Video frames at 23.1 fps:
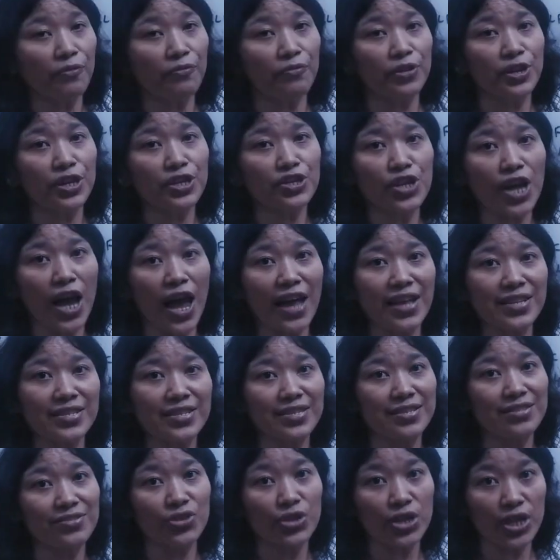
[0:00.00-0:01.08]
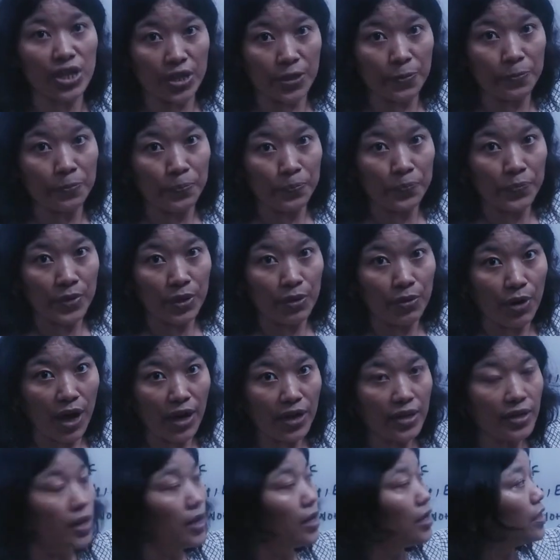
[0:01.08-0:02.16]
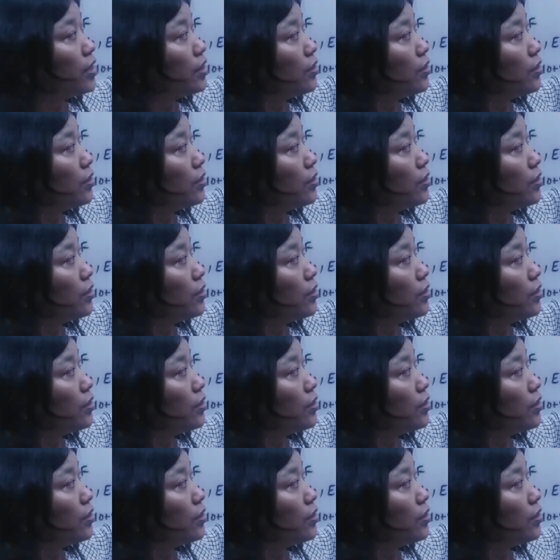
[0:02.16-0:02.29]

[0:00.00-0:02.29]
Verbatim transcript: average as 3, right?